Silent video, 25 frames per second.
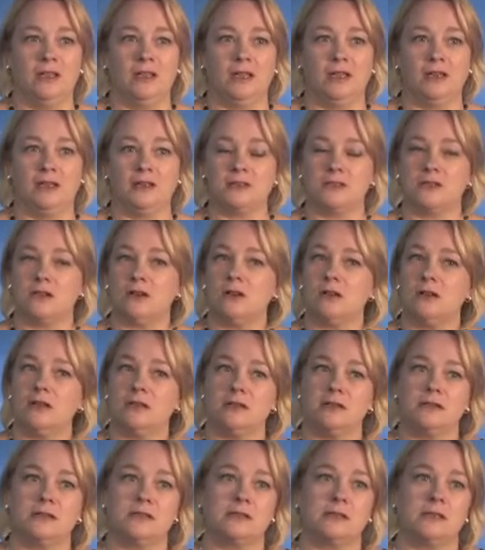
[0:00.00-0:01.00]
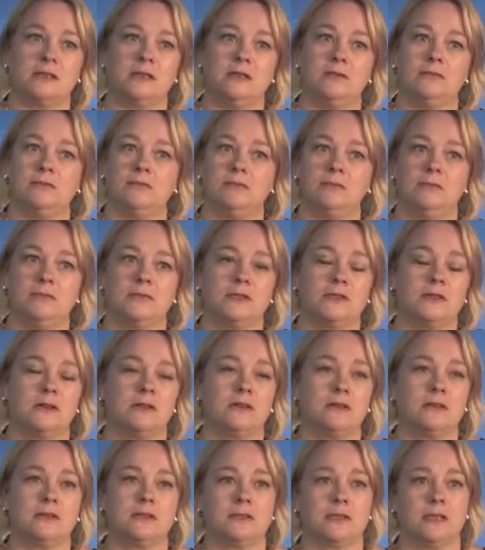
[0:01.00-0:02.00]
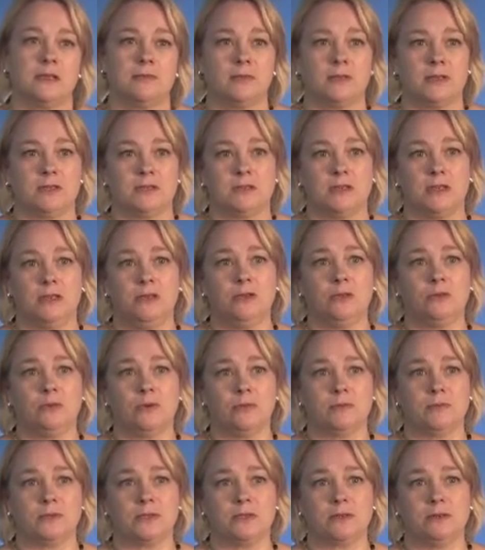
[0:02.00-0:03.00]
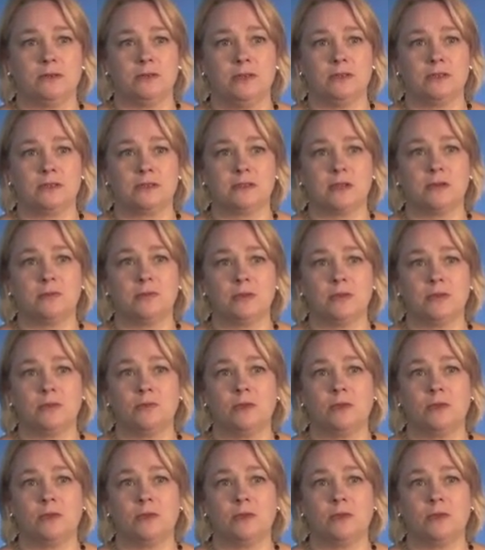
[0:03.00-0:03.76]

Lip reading: And it's all in the same continuum. So it's something